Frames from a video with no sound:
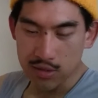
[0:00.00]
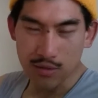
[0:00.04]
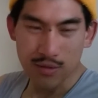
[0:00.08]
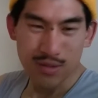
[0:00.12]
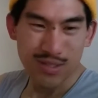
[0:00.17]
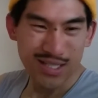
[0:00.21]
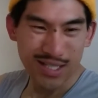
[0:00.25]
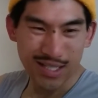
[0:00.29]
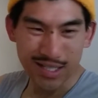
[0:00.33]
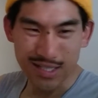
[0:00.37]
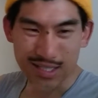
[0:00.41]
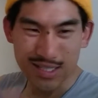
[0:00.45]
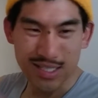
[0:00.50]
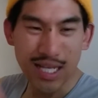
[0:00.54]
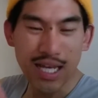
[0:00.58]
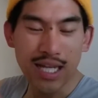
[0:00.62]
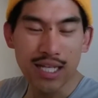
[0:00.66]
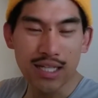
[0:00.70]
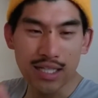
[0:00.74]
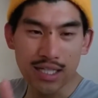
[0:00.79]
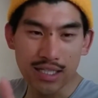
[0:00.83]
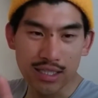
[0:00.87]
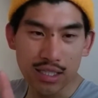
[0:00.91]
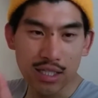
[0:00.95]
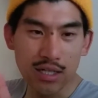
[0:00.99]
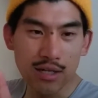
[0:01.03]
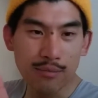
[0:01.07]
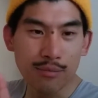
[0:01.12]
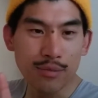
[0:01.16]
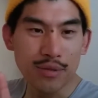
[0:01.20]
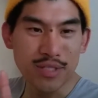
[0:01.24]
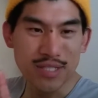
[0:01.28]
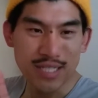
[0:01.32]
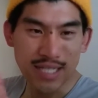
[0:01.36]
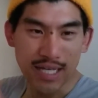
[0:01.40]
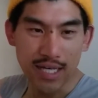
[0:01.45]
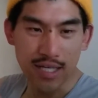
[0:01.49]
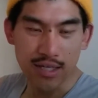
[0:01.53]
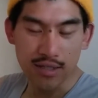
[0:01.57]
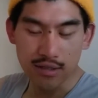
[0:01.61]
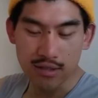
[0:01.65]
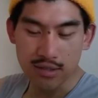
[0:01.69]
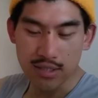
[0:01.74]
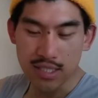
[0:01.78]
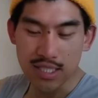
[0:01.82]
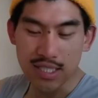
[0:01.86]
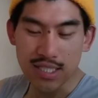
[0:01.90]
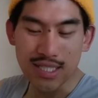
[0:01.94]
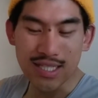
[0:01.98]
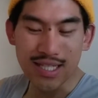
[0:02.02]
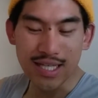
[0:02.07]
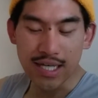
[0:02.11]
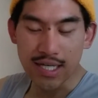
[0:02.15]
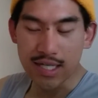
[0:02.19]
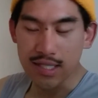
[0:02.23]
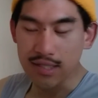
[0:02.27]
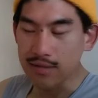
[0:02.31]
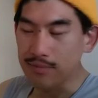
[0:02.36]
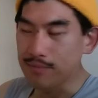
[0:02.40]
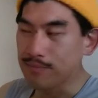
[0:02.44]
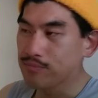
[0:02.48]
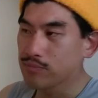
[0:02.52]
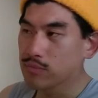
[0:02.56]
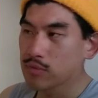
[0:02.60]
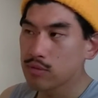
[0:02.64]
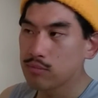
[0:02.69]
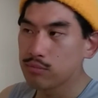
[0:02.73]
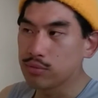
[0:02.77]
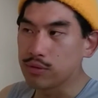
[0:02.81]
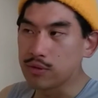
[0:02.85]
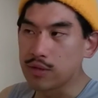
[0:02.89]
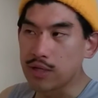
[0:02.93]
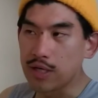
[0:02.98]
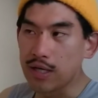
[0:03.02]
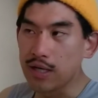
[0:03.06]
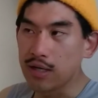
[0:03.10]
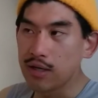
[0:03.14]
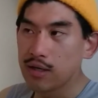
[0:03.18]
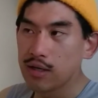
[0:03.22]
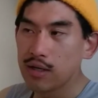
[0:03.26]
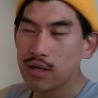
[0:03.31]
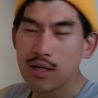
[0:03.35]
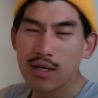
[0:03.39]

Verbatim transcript: So it's like 10, like the number 10, T E N, pura.